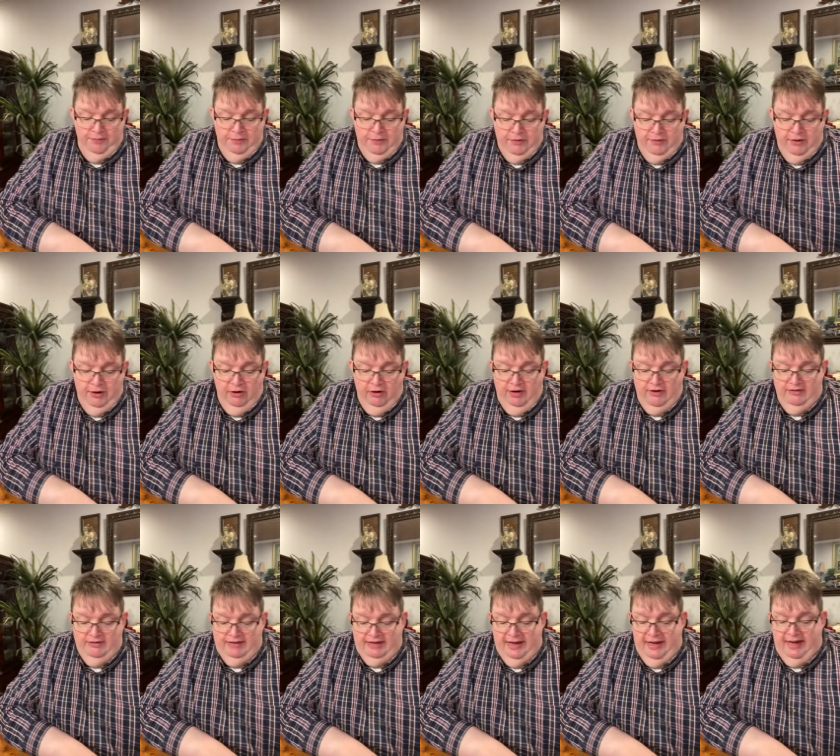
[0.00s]
fear
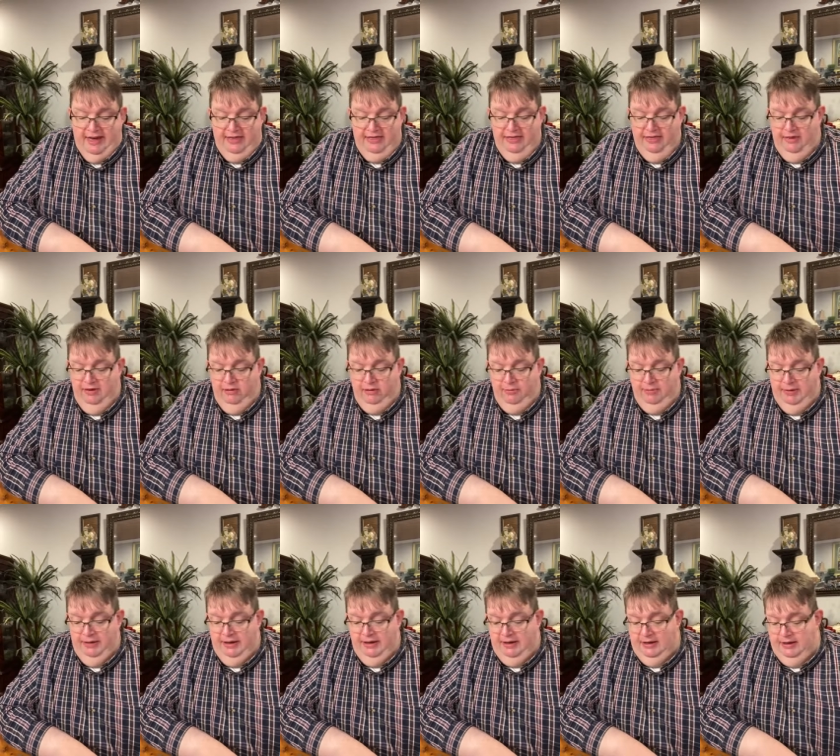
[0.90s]
of death, or
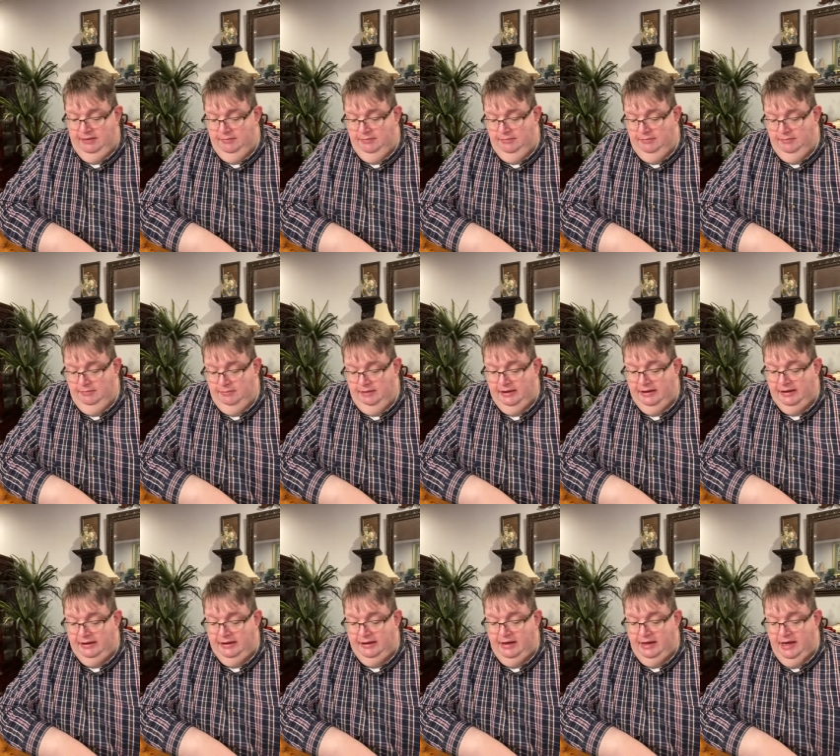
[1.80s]
being
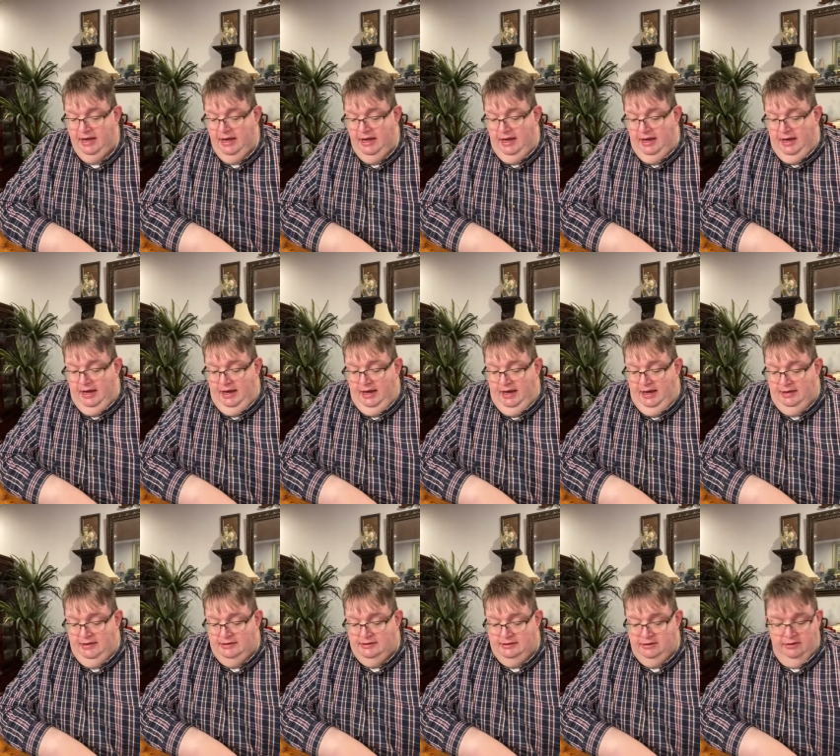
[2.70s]
completely
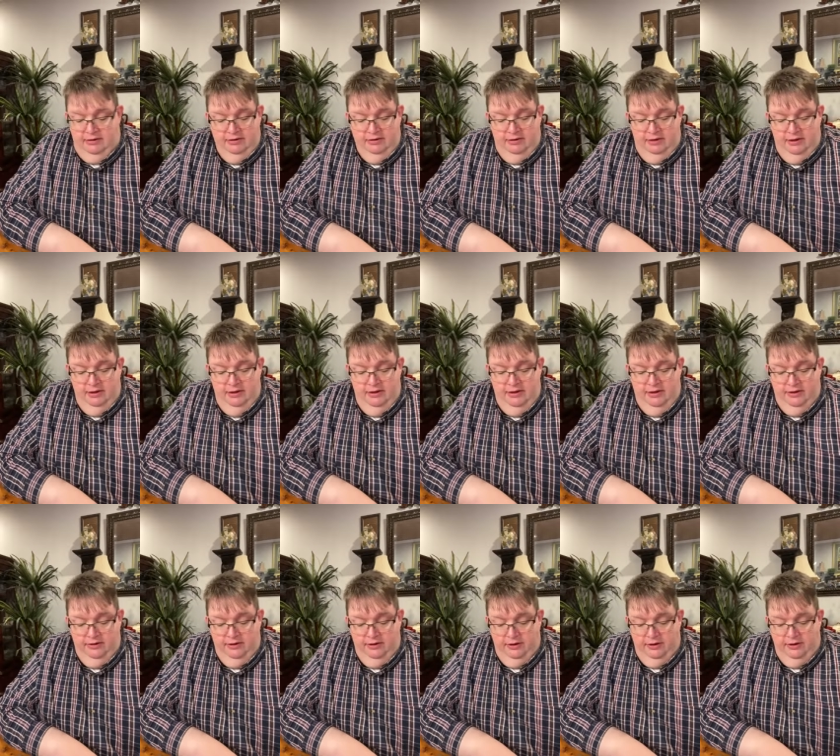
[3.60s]
uh, certain
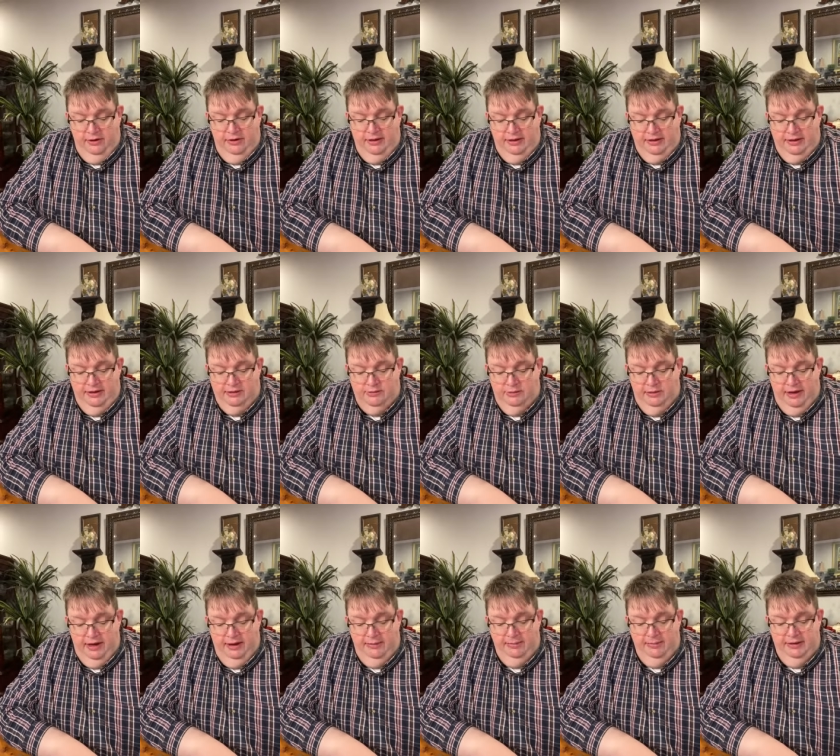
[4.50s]
that th that this will
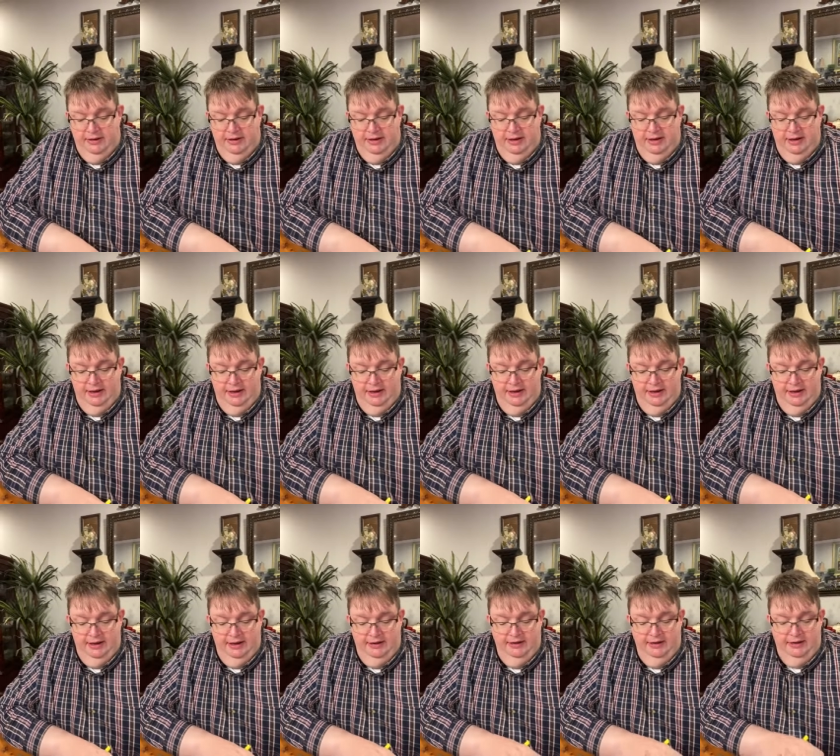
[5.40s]
happen, uh,
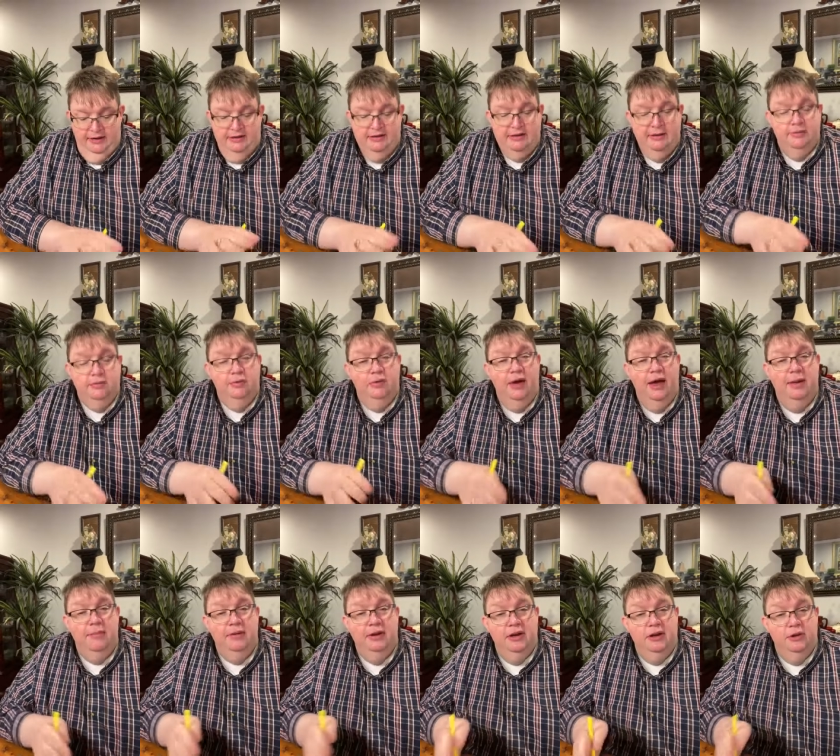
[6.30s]
it, something will
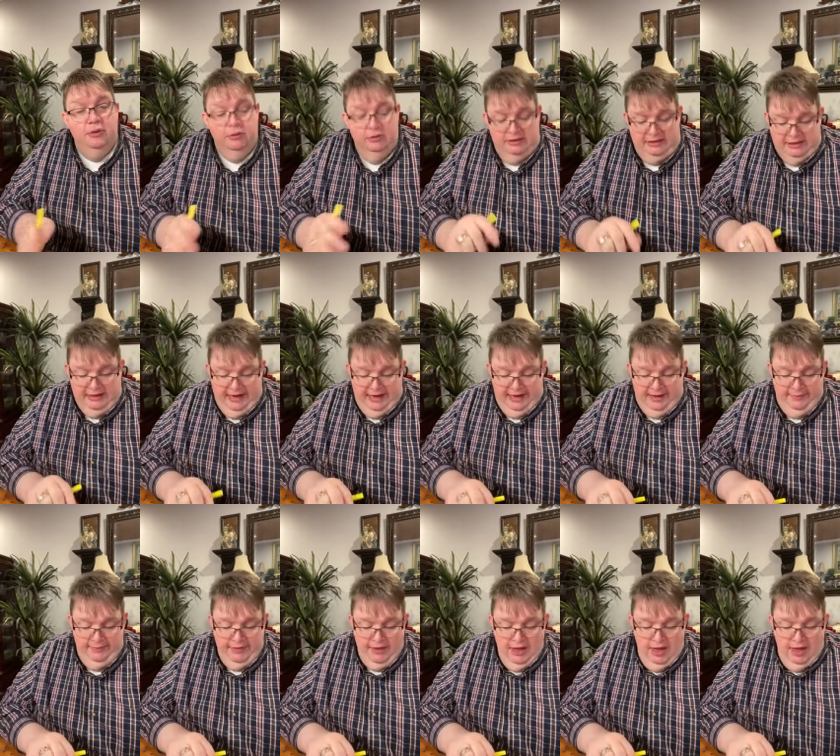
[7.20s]
happen, and you will die.